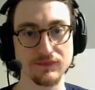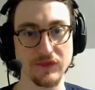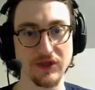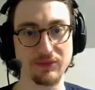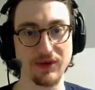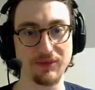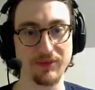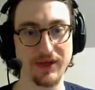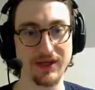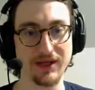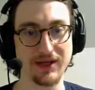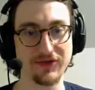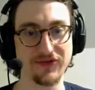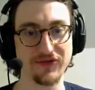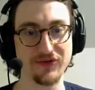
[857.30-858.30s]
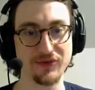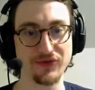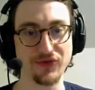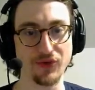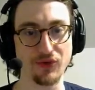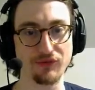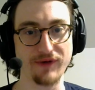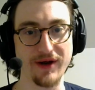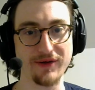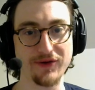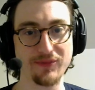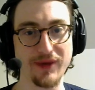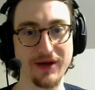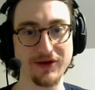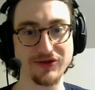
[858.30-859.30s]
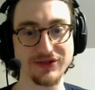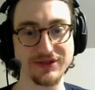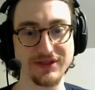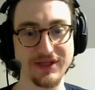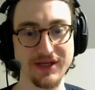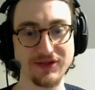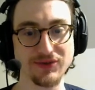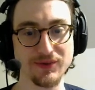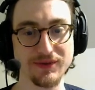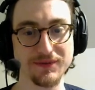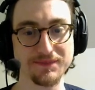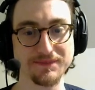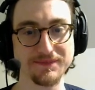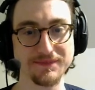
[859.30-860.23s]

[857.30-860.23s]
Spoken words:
My pet has to do a total roundabout just to get to him.